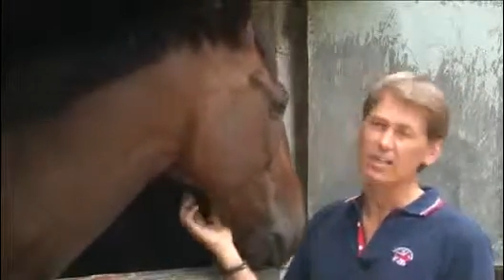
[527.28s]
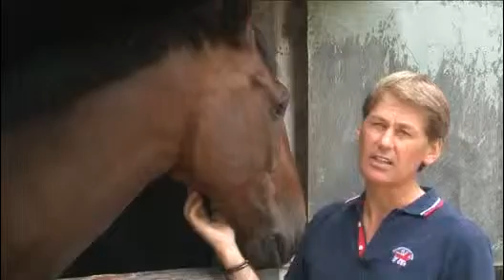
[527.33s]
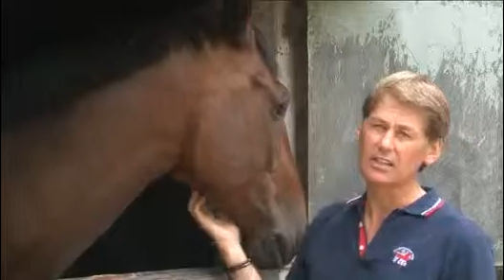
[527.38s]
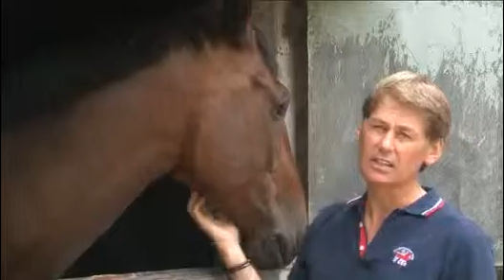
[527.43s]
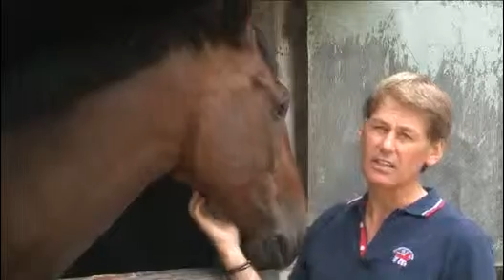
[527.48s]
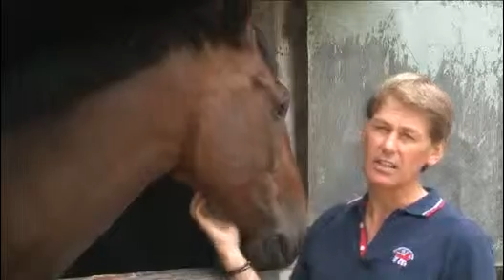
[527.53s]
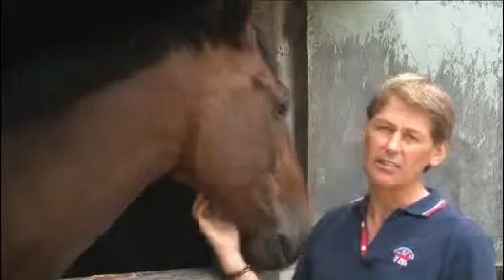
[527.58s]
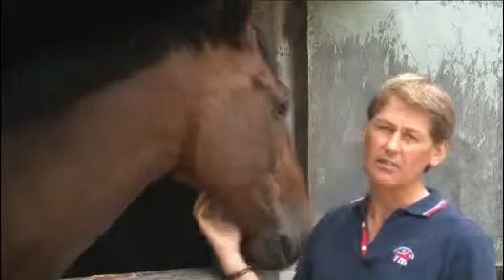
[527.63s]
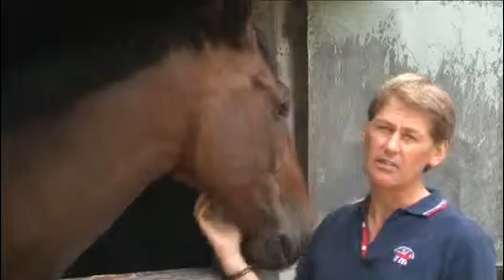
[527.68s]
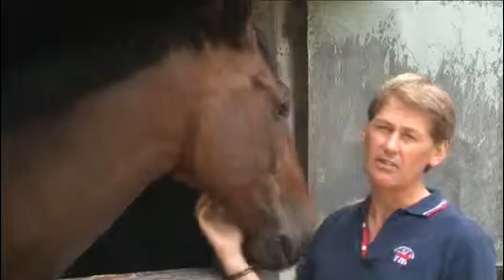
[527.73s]
and
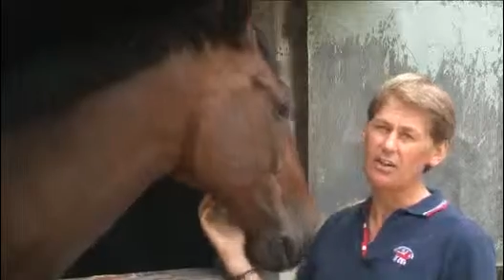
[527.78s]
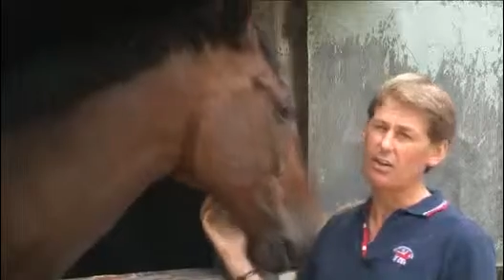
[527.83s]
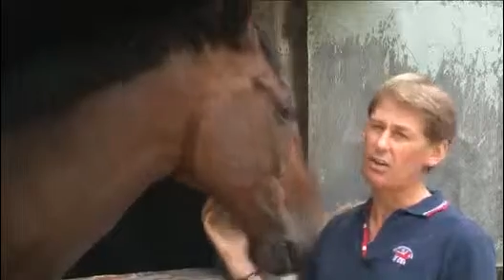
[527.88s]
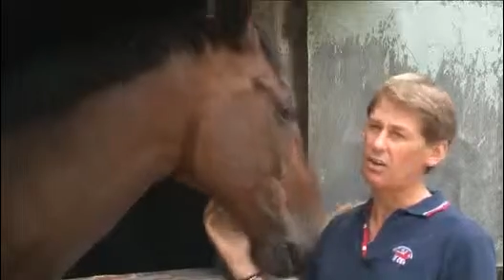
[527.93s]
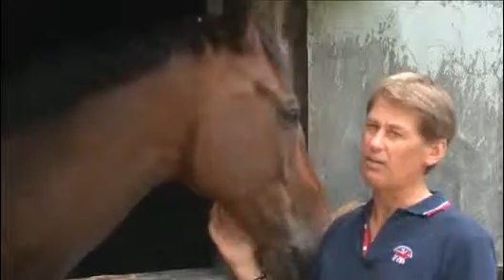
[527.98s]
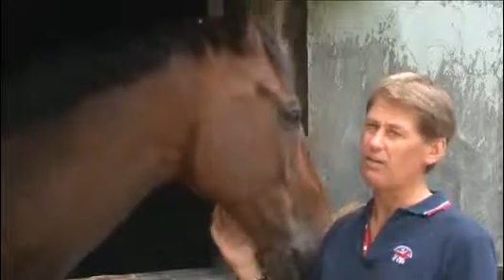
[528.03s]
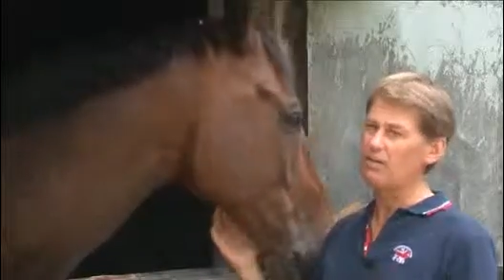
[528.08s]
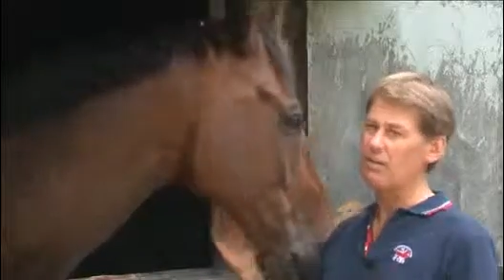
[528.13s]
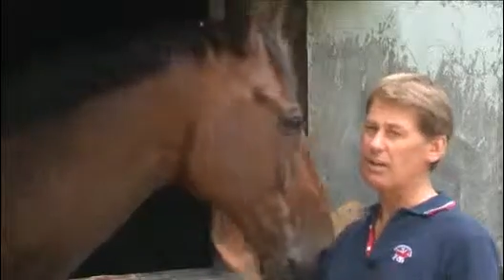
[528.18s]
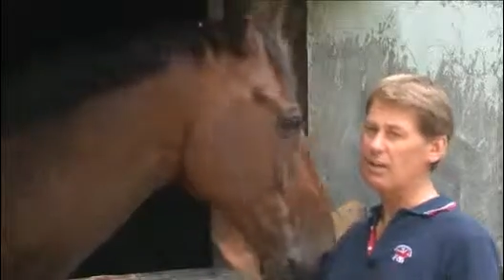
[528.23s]
is
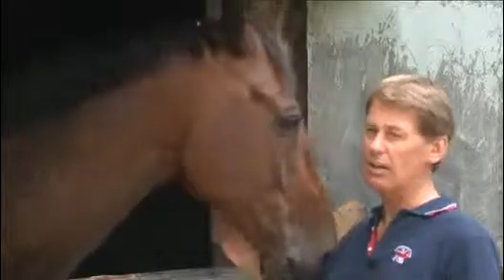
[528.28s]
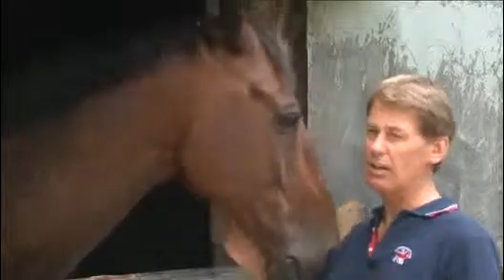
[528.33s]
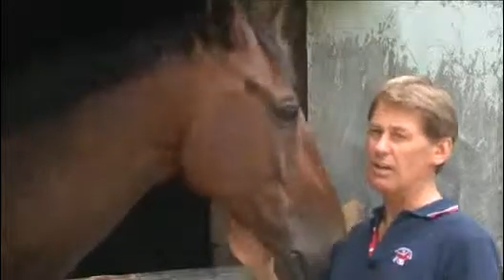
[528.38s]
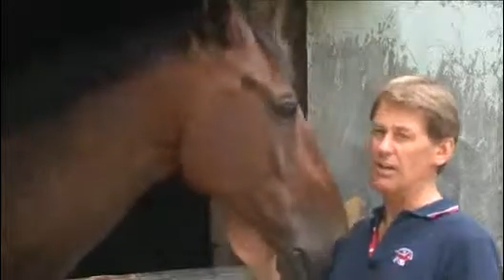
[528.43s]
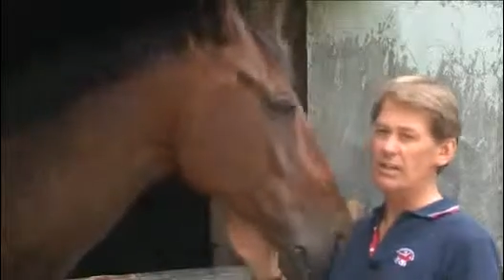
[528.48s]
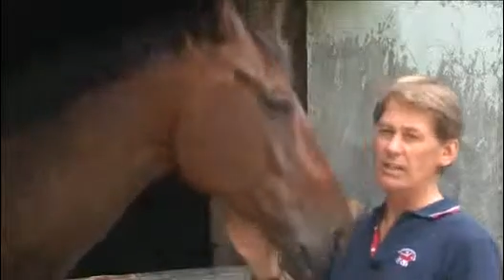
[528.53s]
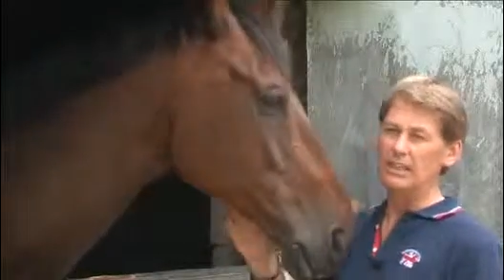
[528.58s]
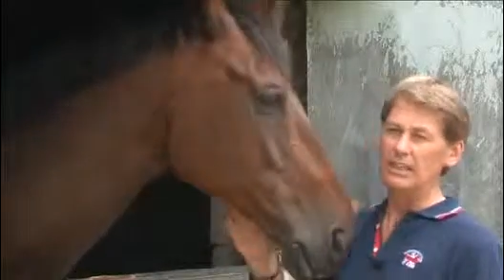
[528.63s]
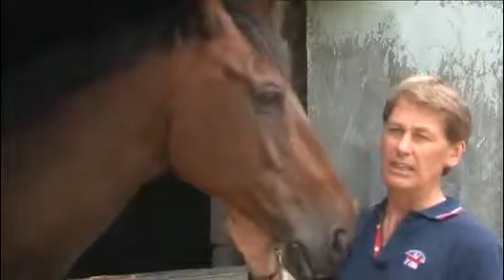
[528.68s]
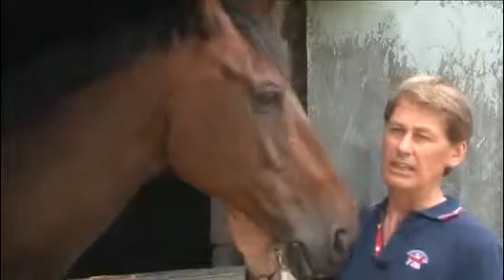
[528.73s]
very,
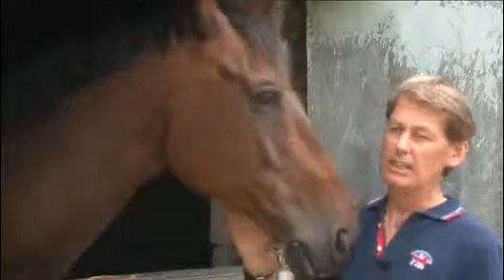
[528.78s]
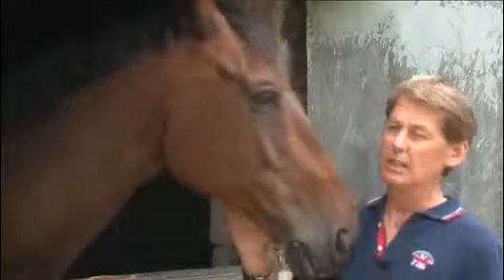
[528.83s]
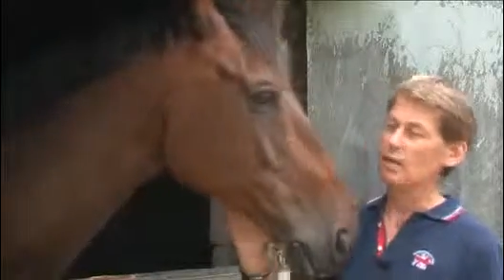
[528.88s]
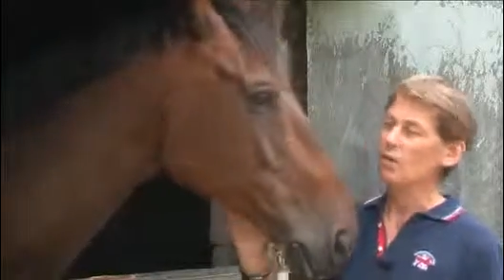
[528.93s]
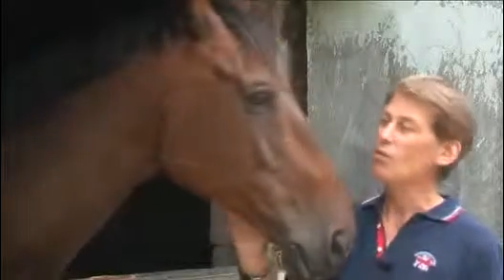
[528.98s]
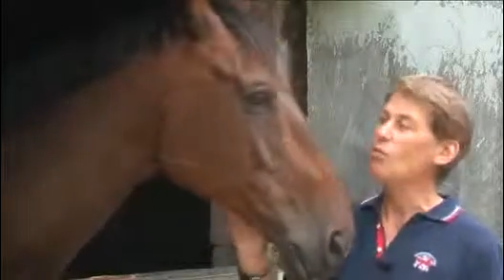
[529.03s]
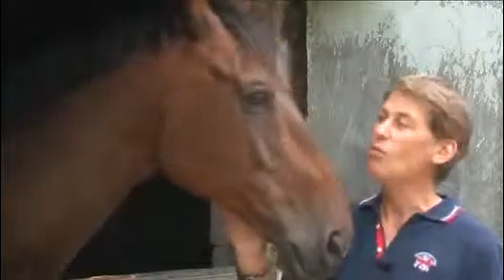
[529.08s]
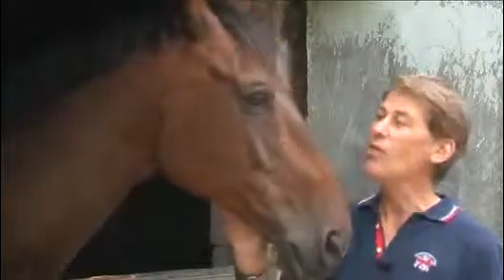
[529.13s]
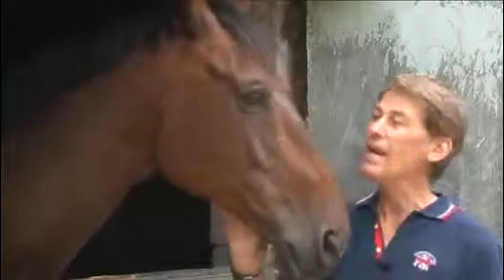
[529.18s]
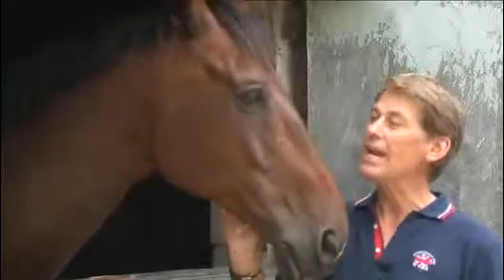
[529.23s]
very
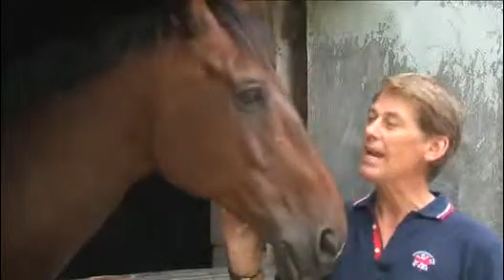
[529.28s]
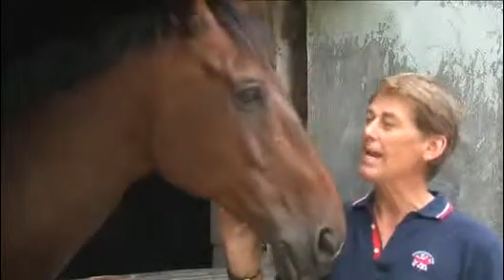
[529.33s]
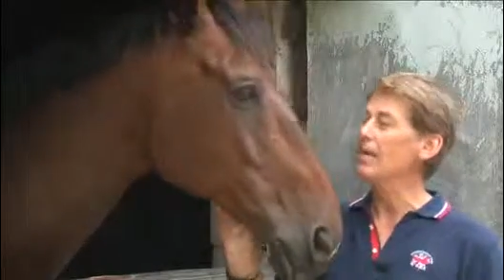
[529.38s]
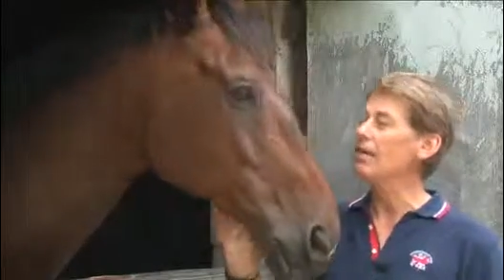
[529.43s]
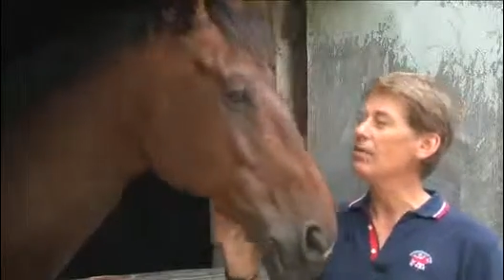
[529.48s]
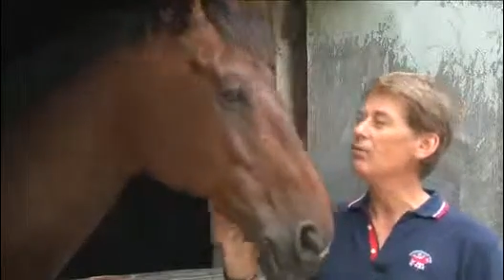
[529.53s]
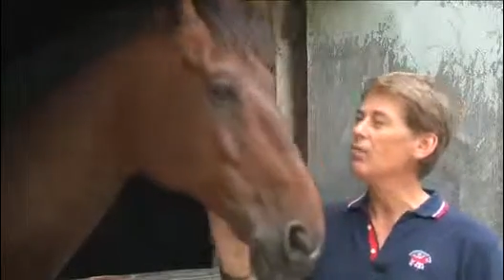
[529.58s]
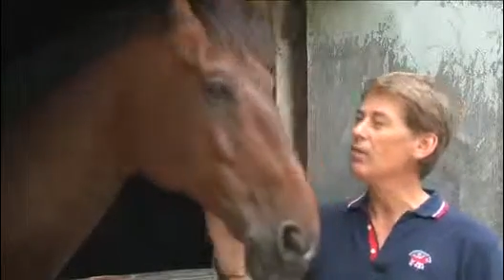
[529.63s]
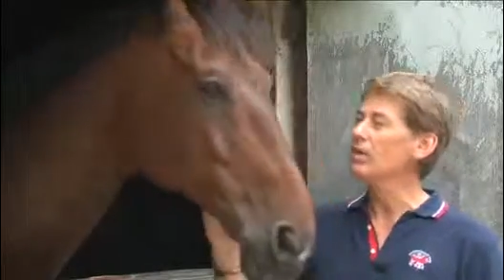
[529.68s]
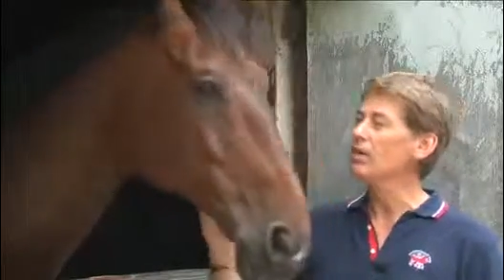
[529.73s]
willing
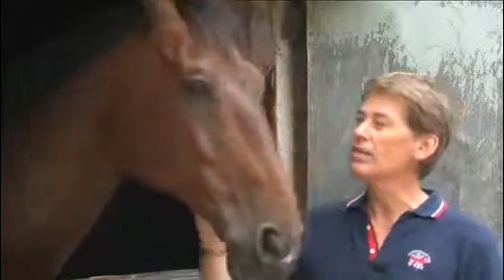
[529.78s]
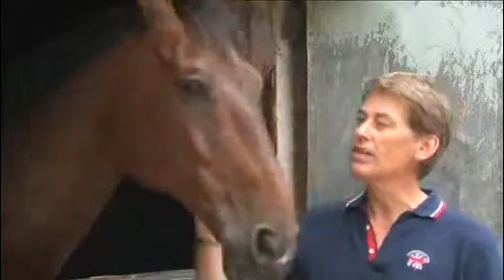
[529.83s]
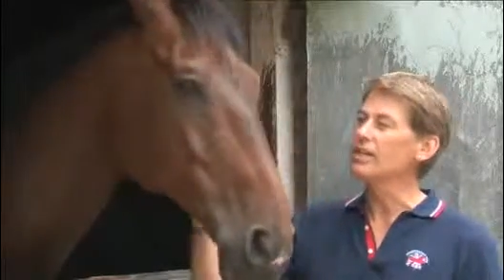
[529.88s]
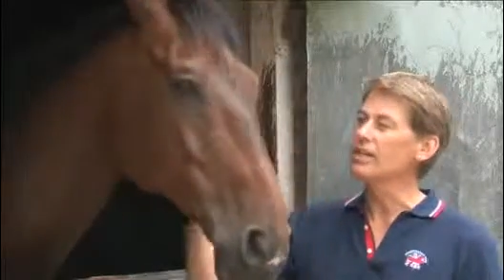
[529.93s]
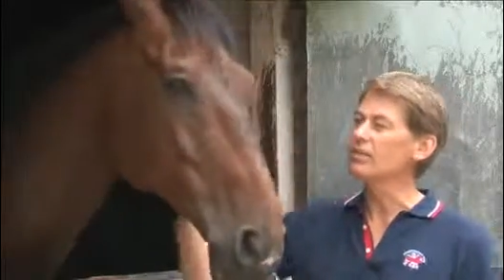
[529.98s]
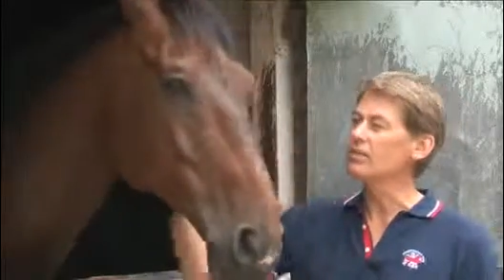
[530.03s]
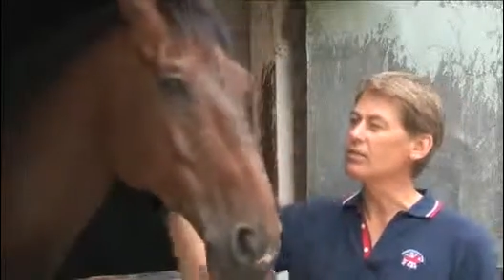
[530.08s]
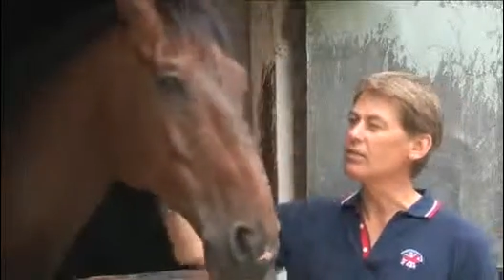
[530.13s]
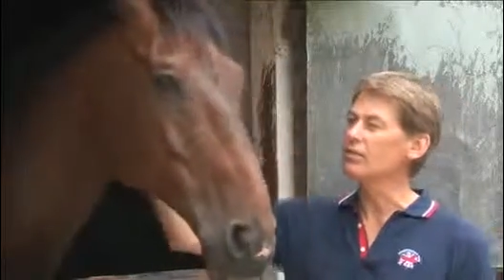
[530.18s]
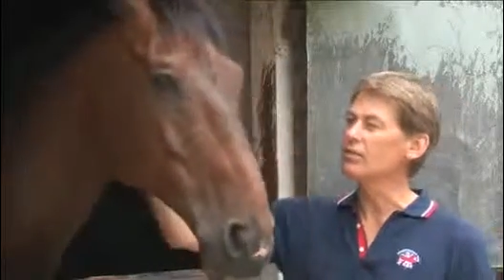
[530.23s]
and
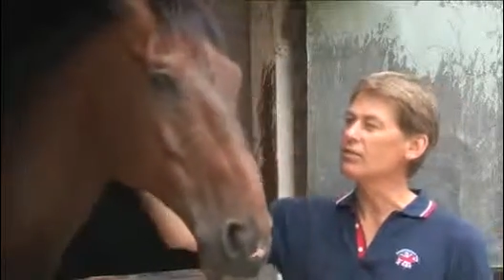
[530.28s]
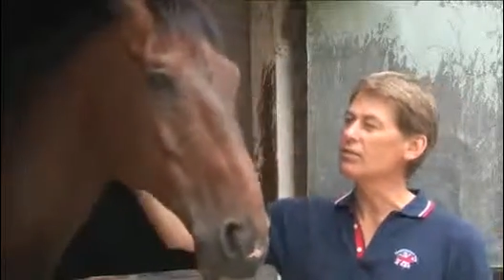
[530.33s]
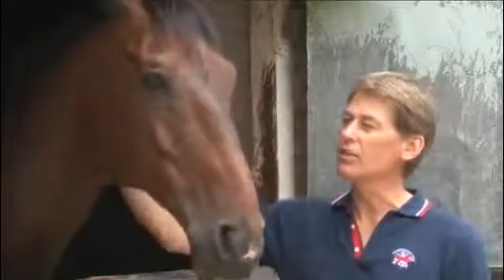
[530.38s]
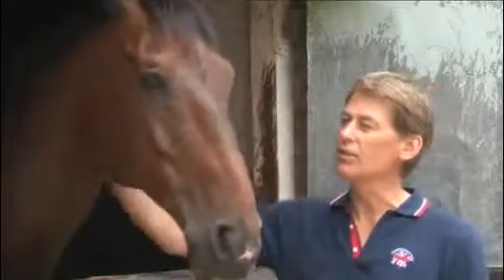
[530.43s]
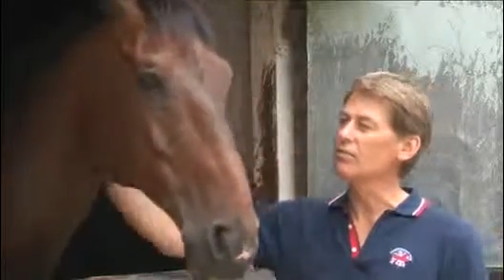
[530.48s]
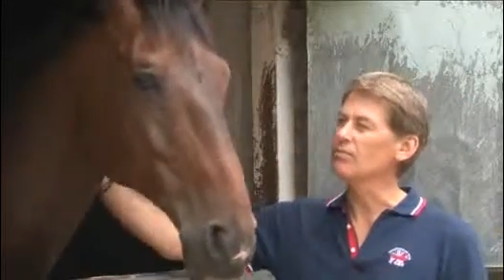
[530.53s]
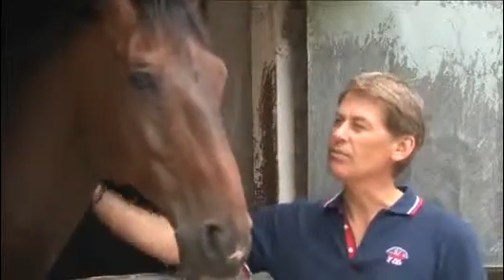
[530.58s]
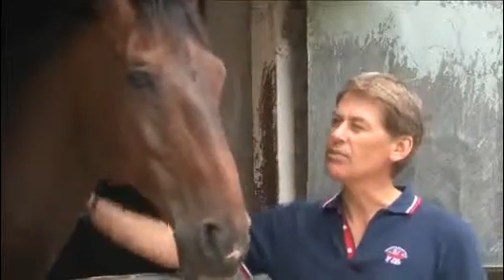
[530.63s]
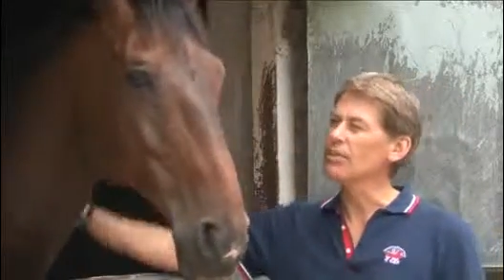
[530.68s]
wanting to do them.